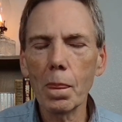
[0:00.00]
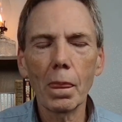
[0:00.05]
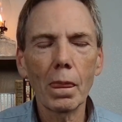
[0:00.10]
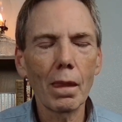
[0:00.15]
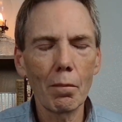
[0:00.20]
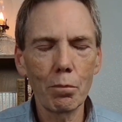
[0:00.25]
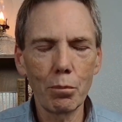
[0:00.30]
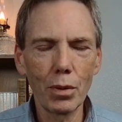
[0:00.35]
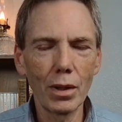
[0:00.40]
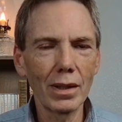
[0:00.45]

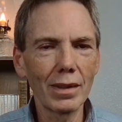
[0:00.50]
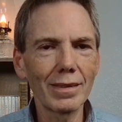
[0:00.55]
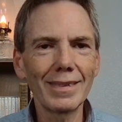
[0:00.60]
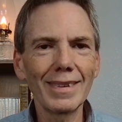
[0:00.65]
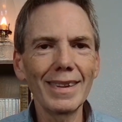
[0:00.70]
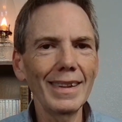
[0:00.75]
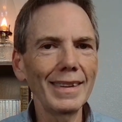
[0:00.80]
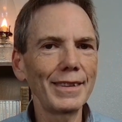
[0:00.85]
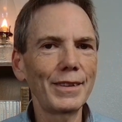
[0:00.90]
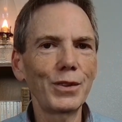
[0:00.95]
but it's
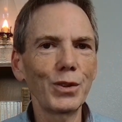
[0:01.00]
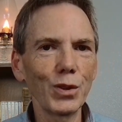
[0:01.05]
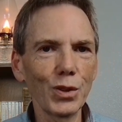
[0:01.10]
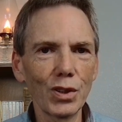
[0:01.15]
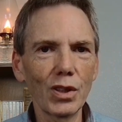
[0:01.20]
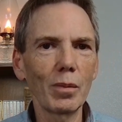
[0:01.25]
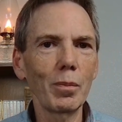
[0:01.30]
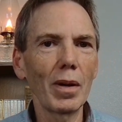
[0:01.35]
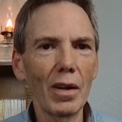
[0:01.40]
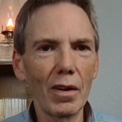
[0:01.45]
not just
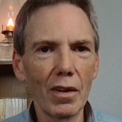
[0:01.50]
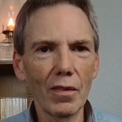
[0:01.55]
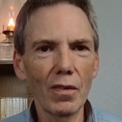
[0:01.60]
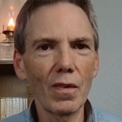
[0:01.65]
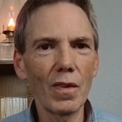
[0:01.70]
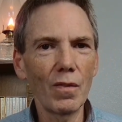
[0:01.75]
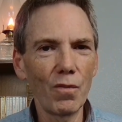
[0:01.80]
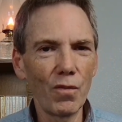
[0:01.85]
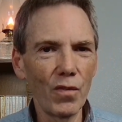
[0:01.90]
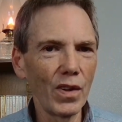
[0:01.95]
about
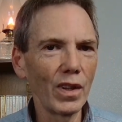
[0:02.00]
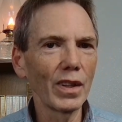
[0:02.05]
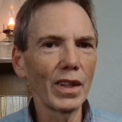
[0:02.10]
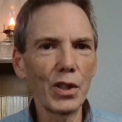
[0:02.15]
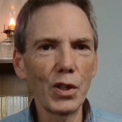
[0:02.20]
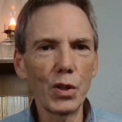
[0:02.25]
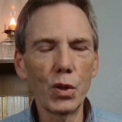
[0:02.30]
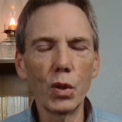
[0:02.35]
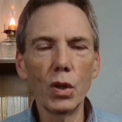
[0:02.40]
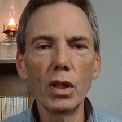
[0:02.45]
feeling
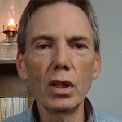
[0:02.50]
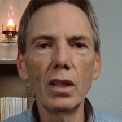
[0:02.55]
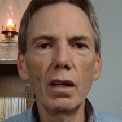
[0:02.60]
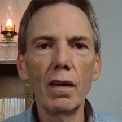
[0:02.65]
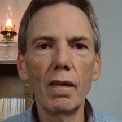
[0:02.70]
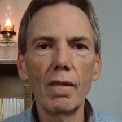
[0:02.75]
good.